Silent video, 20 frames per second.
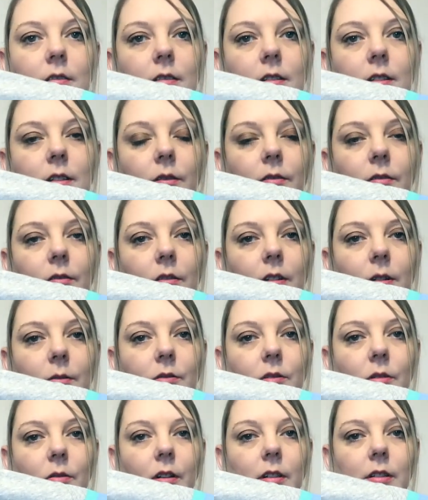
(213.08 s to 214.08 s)
So I thought that
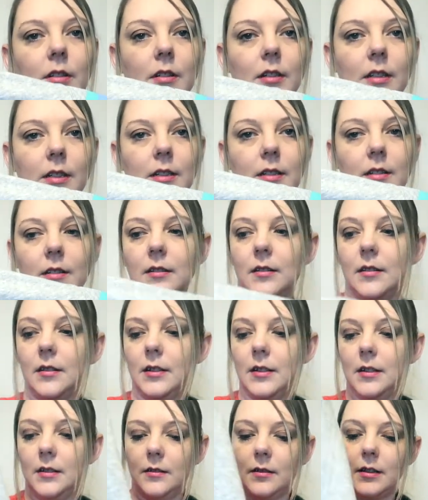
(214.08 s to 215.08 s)
was quite nice.
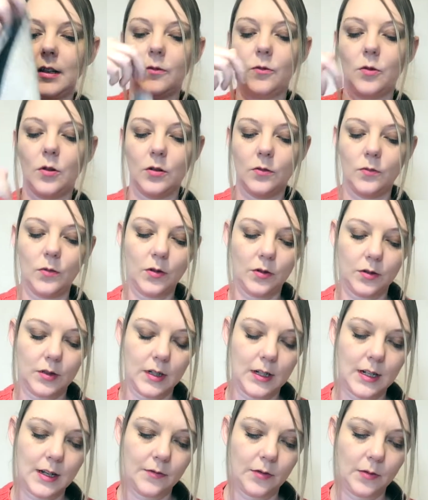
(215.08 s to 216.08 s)
That one was
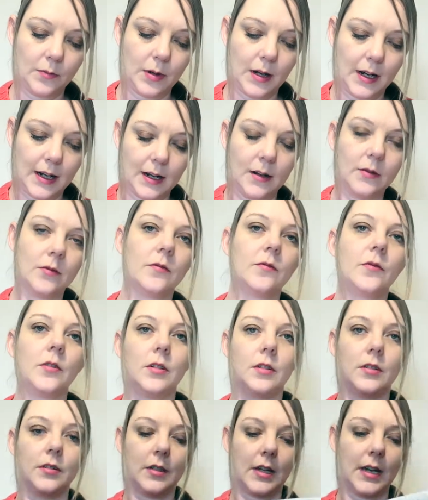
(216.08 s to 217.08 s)
£11
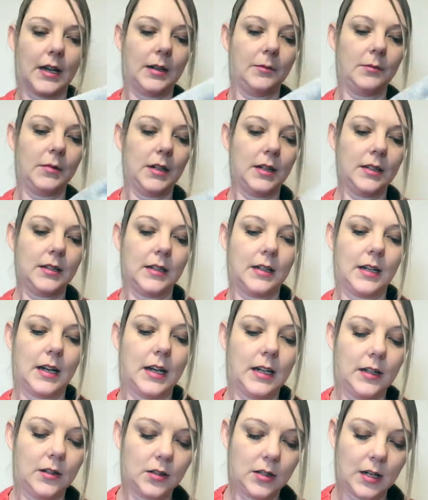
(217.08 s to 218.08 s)
for Amy's in
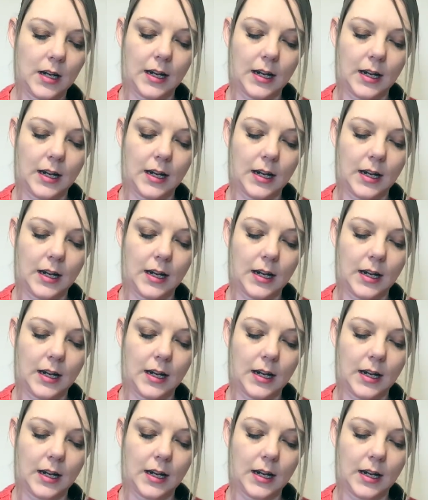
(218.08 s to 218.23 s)
aged